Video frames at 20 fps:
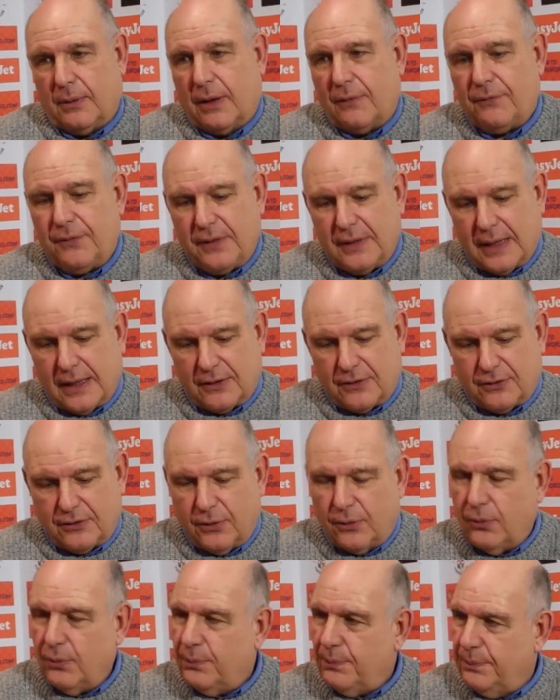I think that's
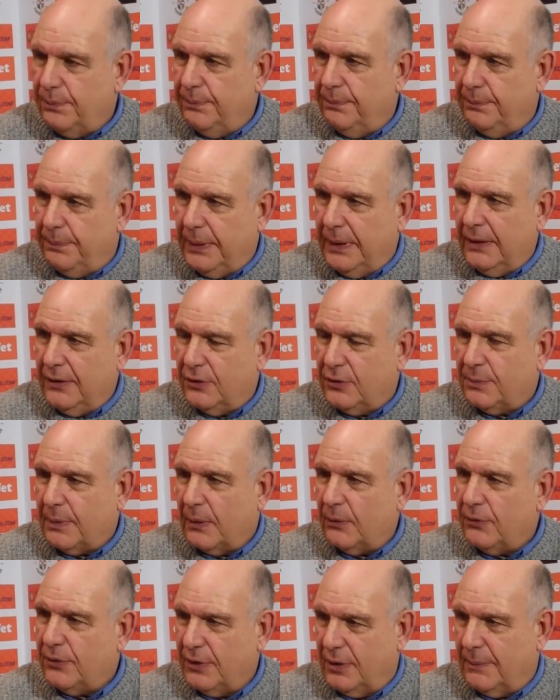still being
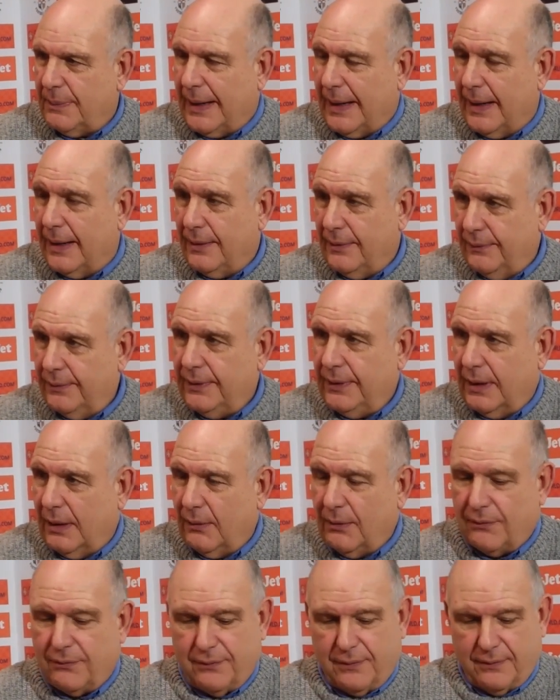spoken about. You
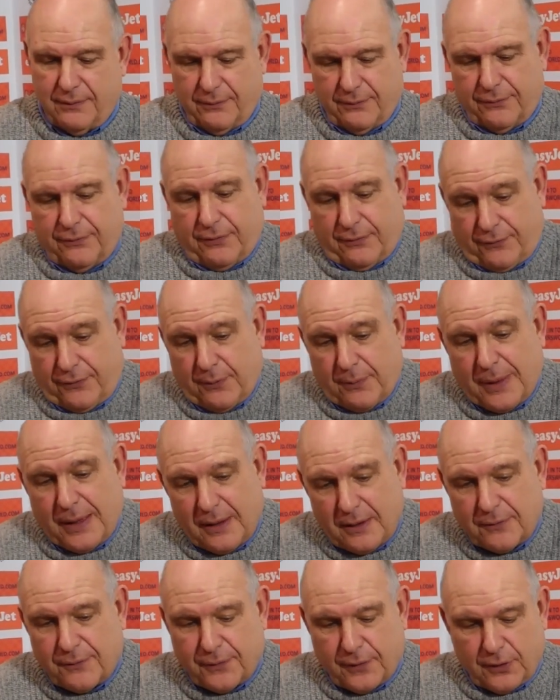know, for
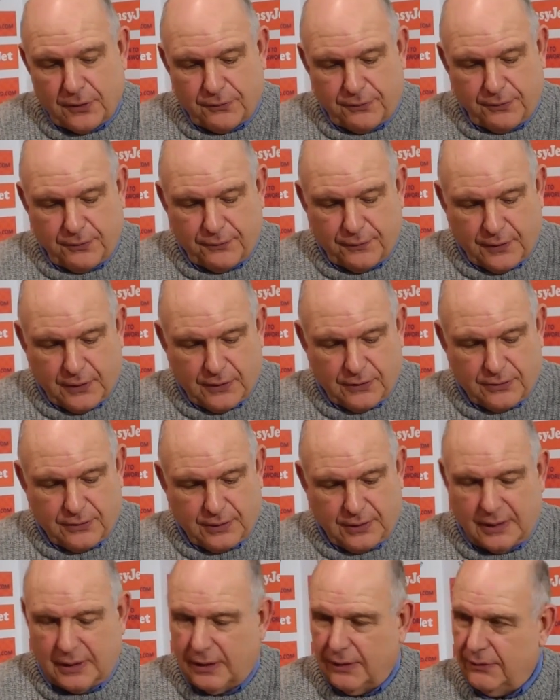me, the first thing first
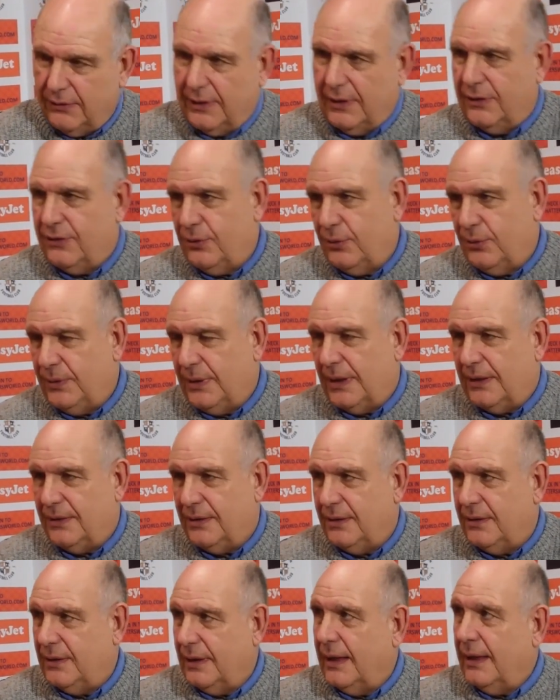is
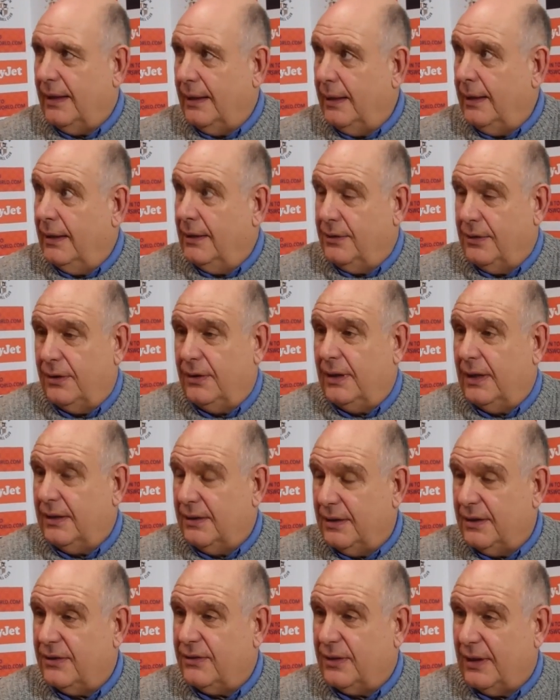here to the end
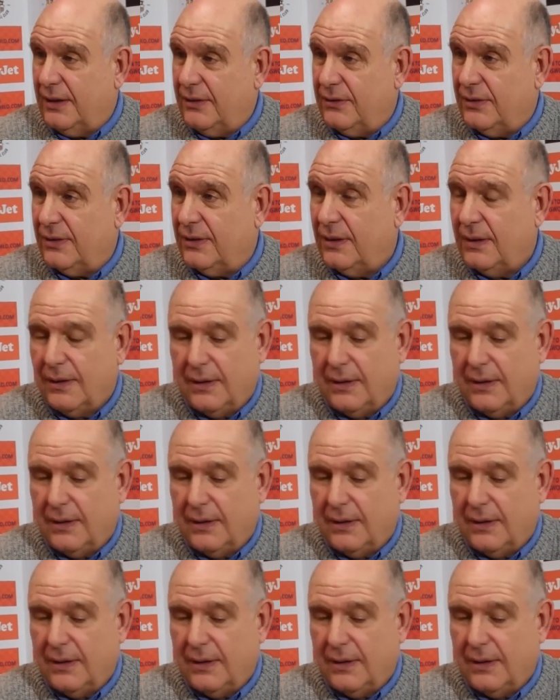of the season.